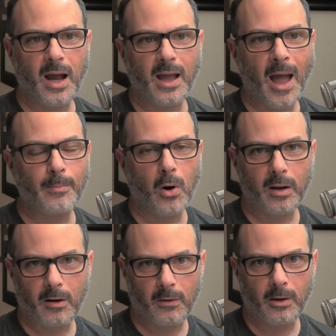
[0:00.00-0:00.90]
I, I
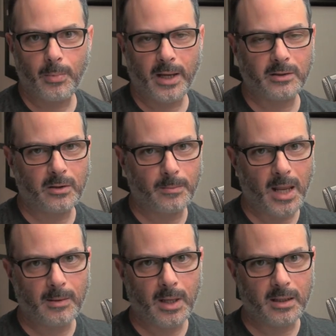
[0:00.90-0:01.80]
bought Corel Painter
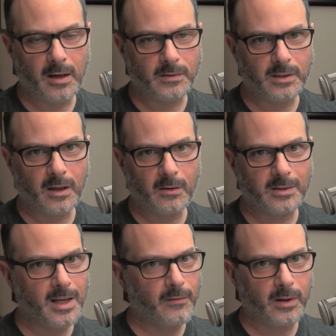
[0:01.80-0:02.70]
many, many years ago,
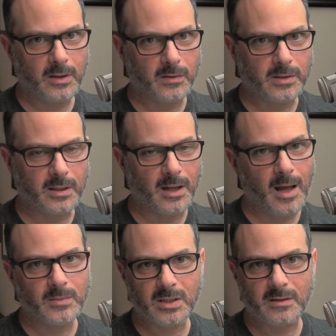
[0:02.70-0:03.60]
never used it.
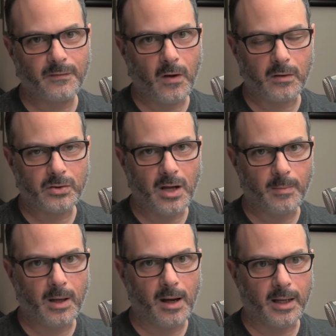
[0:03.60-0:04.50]
I'm just a
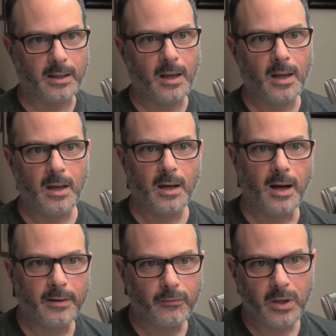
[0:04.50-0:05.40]
Photoshop guy.
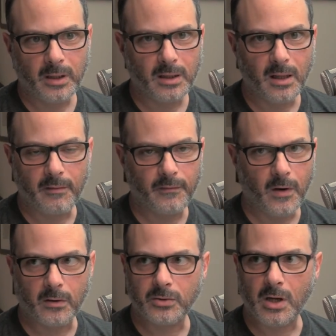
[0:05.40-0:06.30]
I really love
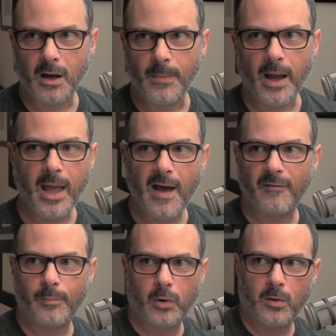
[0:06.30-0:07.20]
Photoshop. I
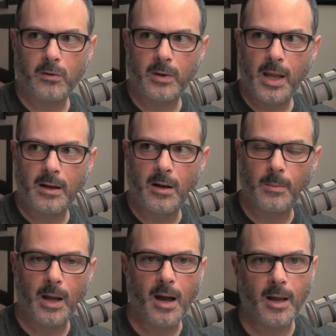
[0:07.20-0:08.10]
have Procreate on
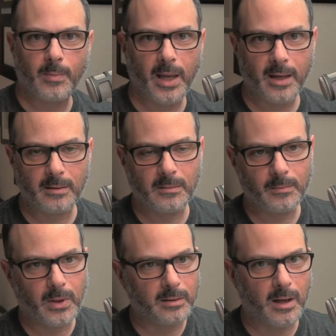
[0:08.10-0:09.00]
my iPad,
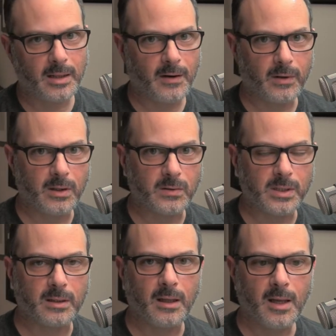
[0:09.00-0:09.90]
but I never use
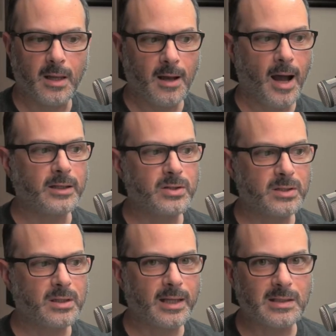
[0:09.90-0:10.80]
it. I
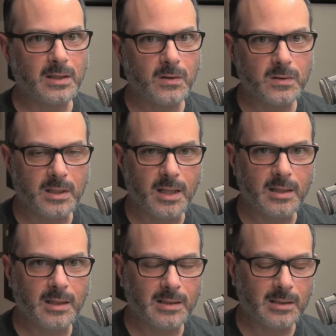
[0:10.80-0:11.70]
just like to use an
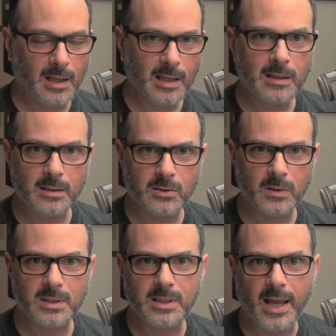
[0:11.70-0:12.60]
indus-
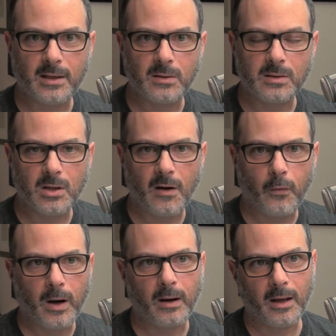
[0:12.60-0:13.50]
industry standard
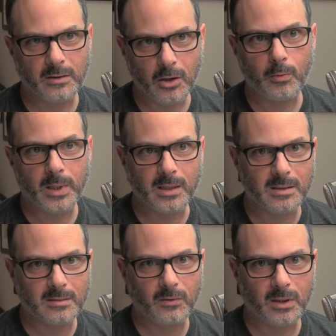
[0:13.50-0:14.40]
software. Adobe
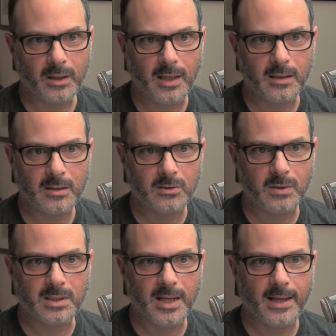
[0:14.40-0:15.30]
is really
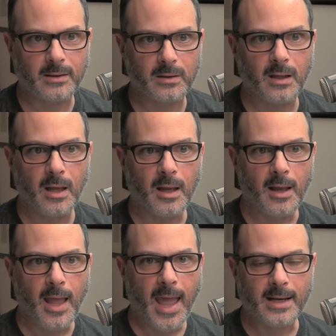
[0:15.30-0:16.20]
industry standard,
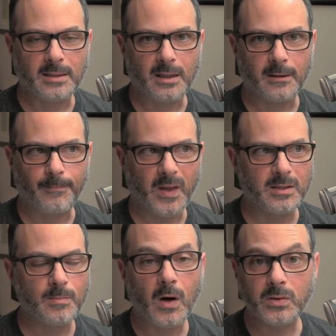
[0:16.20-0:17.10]
and um,
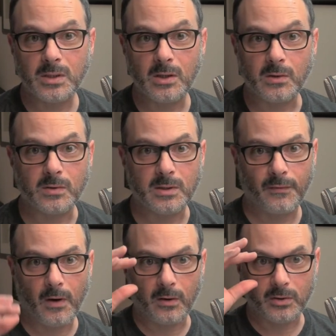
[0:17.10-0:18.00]
it's most used
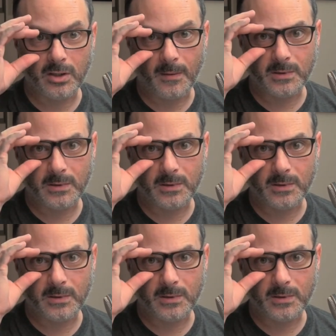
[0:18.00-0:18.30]
Photoshop.